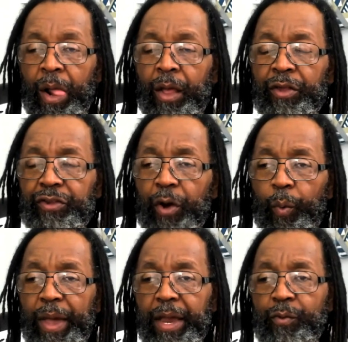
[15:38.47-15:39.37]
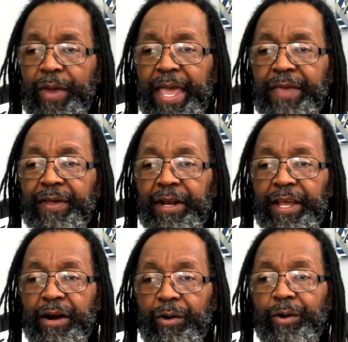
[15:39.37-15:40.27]
So we can read the
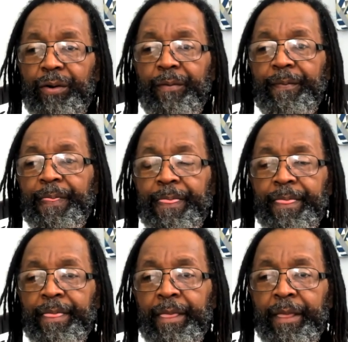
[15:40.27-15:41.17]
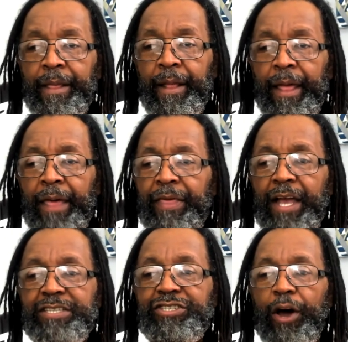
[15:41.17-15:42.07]
literal, and
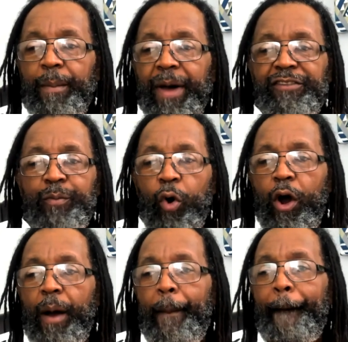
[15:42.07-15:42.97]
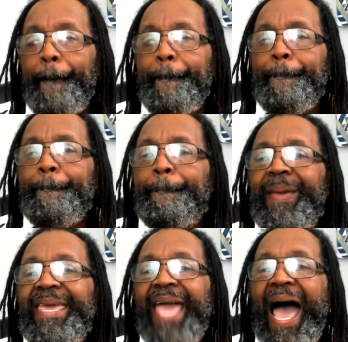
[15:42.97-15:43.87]
there's so much more
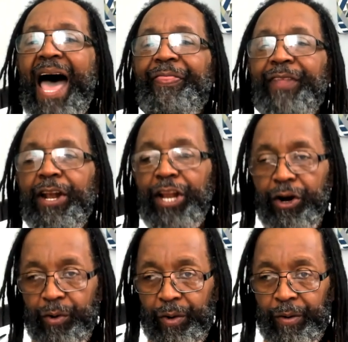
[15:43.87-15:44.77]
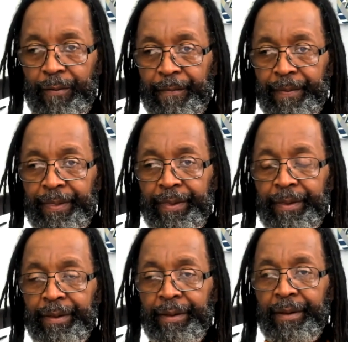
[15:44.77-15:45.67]
beyond the literal,
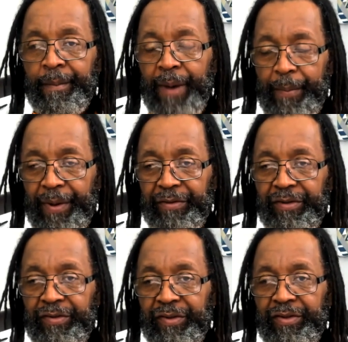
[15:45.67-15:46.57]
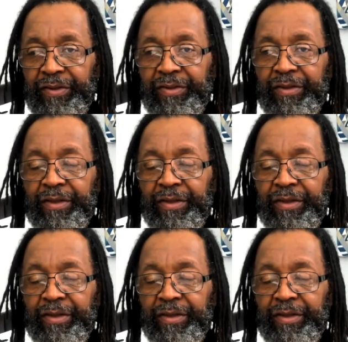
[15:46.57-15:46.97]
my brothers and sisters.